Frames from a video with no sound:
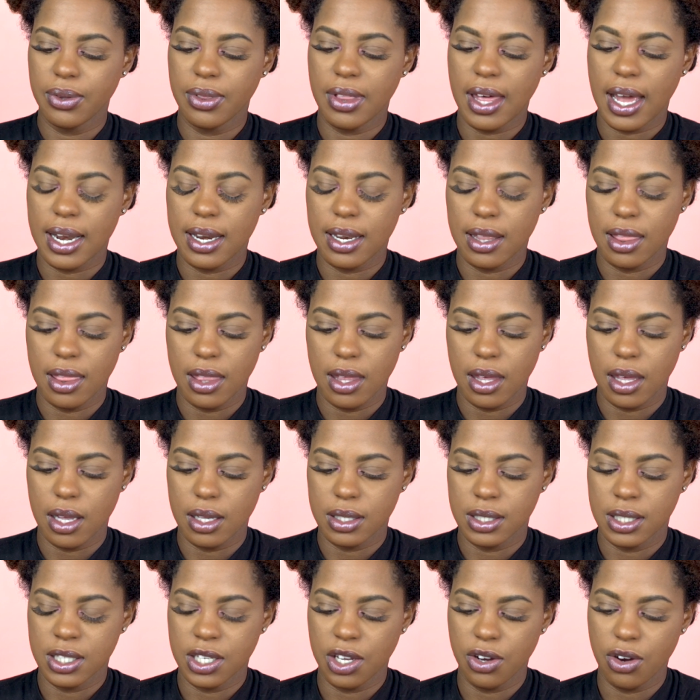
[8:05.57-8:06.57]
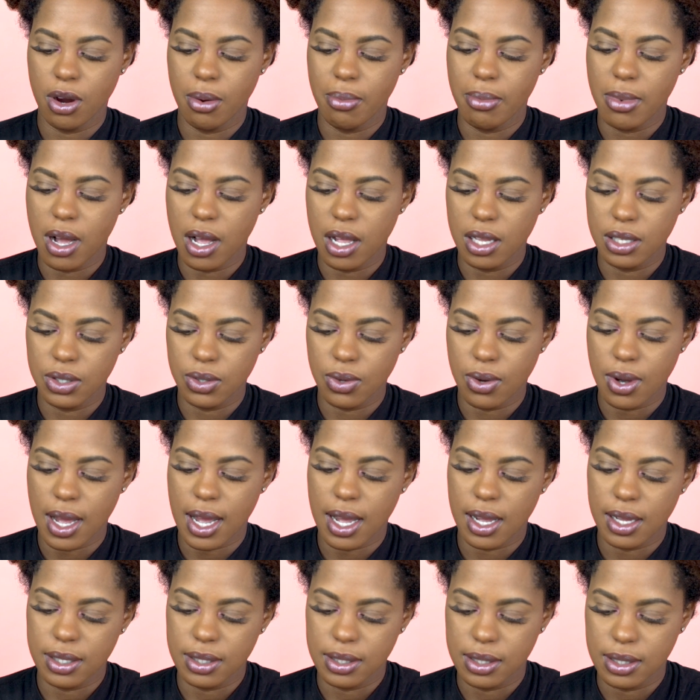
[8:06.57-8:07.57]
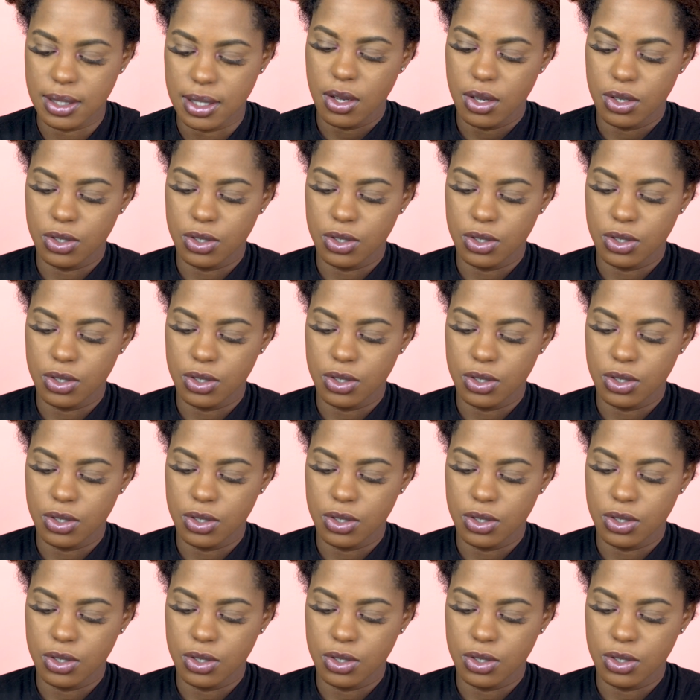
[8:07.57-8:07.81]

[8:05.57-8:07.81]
that the serum also has